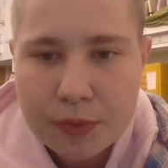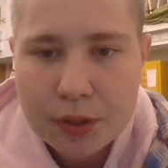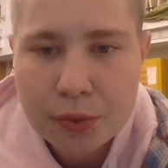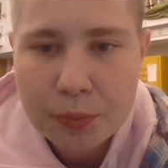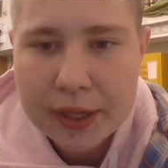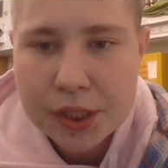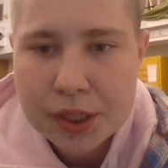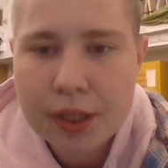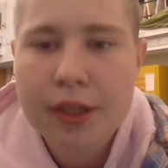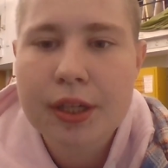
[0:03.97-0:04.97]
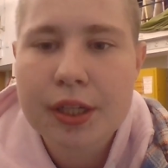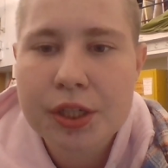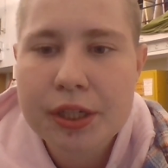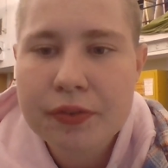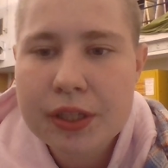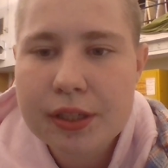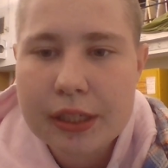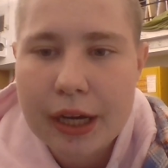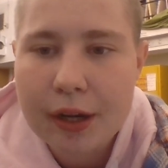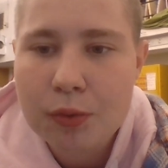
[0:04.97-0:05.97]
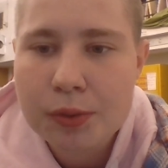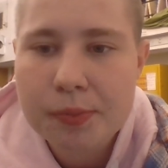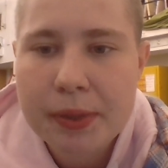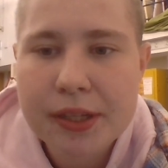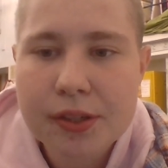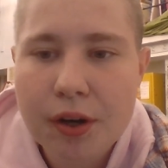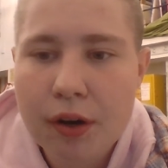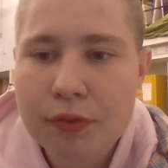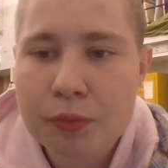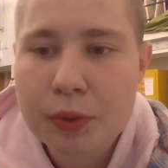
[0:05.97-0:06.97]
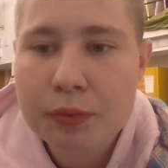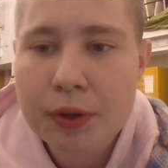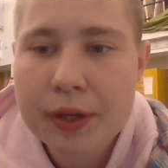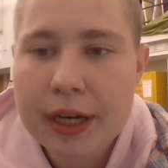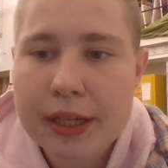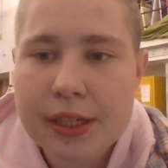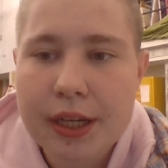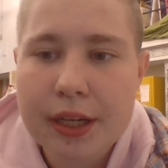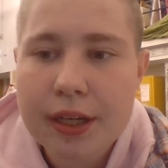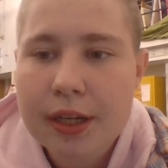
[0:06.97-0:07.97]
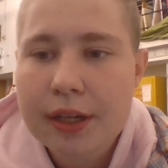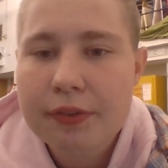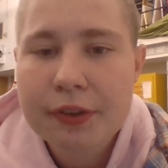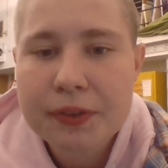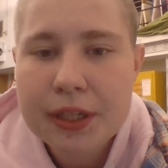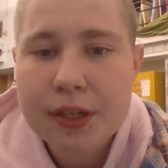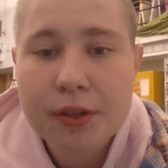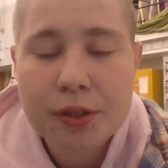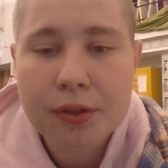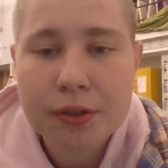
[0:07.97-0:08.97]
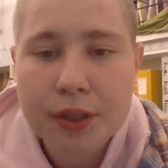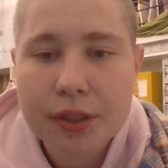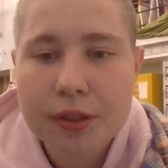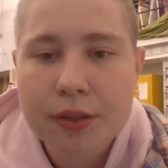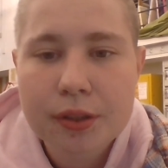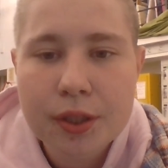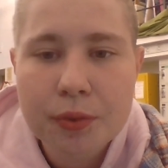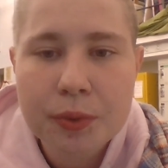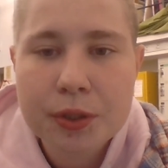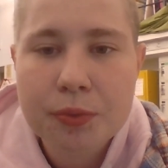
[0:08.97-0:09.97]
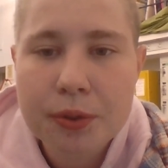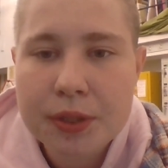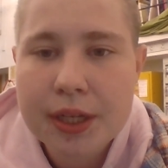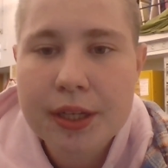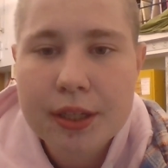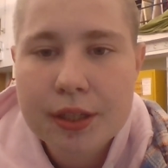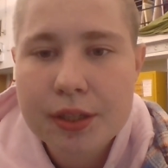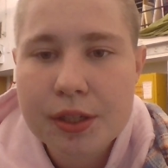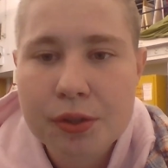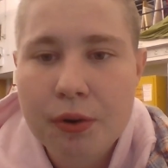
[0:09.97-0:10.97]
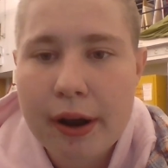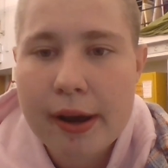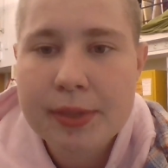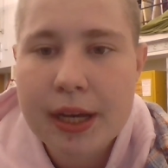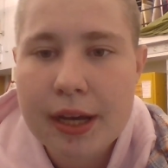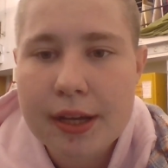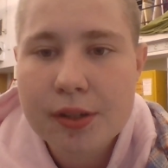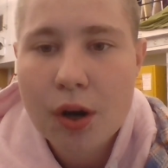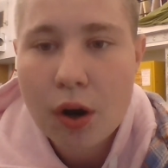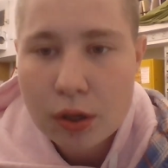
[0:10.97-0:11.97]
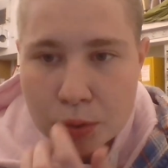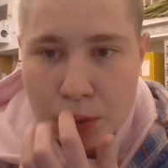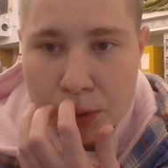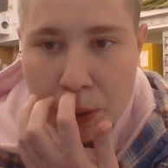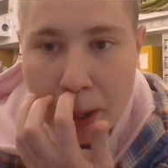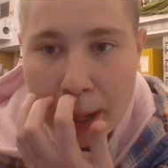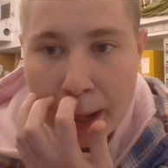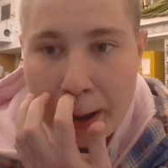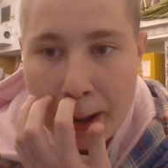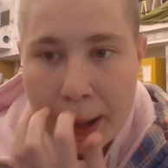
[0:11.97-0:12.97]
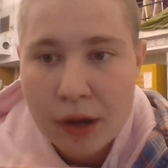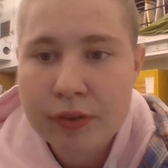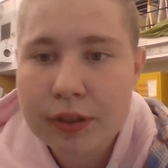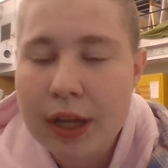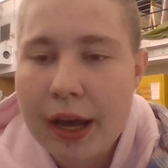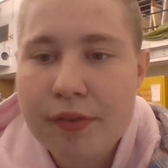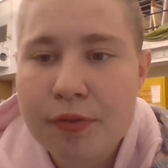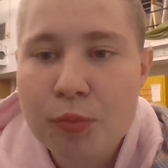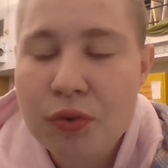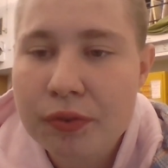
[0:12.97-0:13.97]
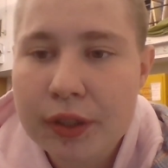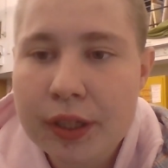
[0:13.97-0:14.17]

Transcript: The way Schiele achieved his style was based off of what Rodin had done 50 years earlier, which Rodin describes as contour drawing of a live moving